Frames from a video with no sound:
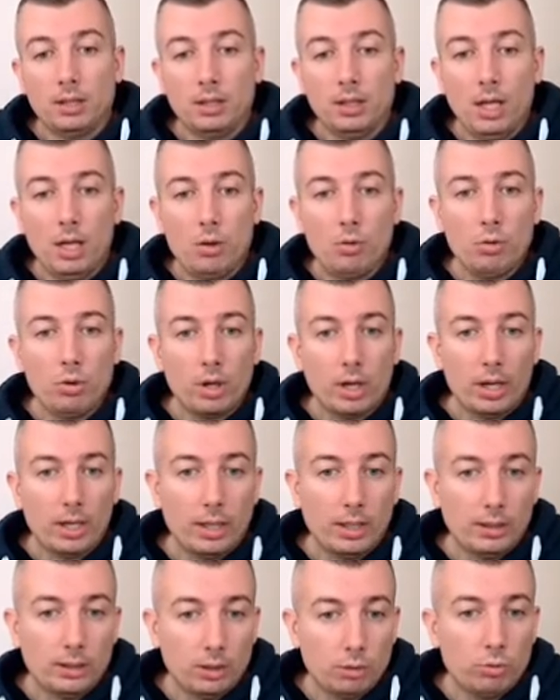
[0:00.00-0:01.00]
now
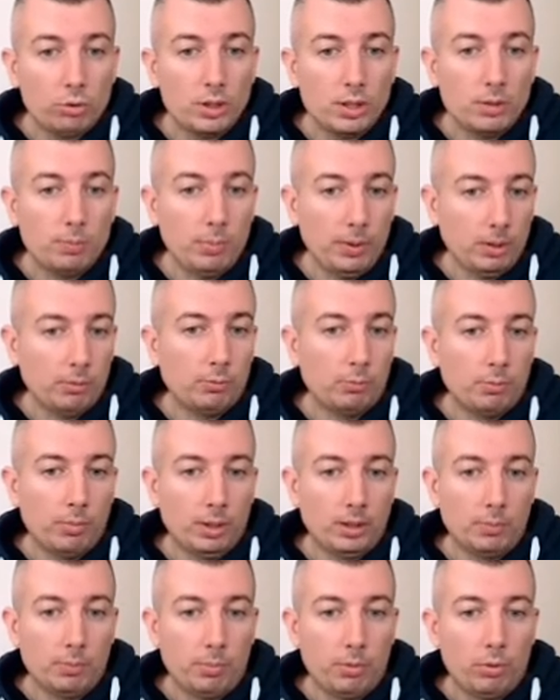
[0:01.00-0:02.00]
the rook is pinned
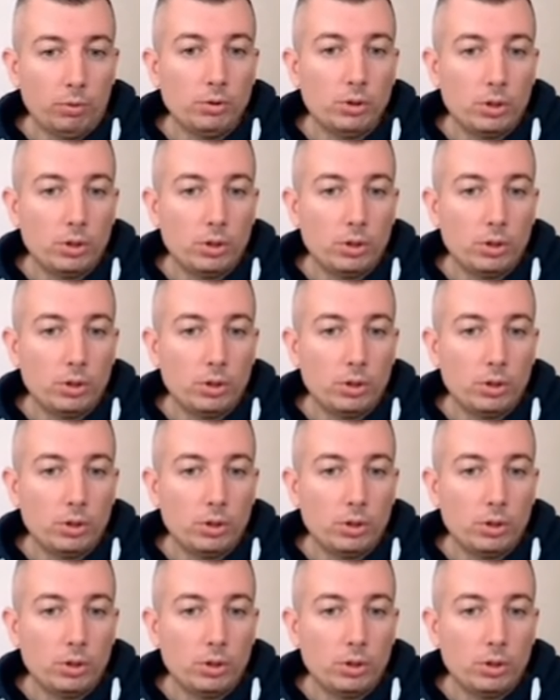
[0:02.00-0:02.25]
by the pawn,